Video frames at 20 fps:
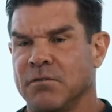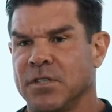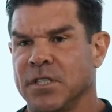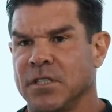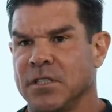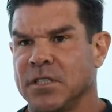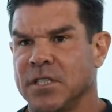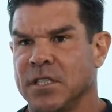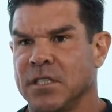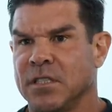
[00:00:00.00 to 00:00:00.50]
the
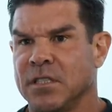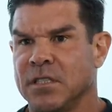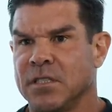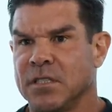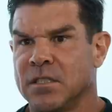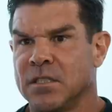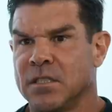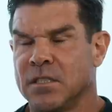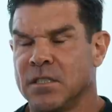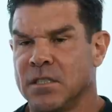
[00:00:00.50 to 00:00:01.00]
real deal.
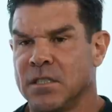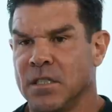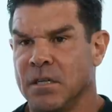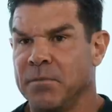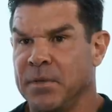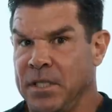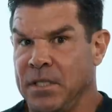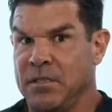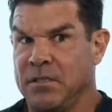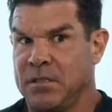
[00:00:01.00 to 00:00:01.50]
Yeah,
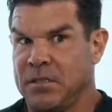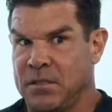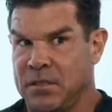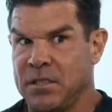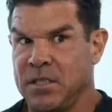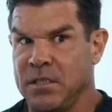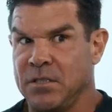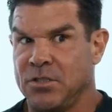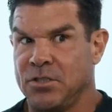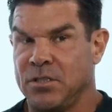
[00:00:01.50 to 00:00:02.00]
I mean, he's,
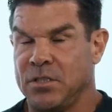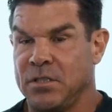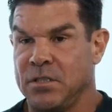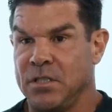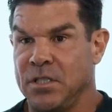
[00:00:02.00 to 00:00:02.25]
he's, he's gotten on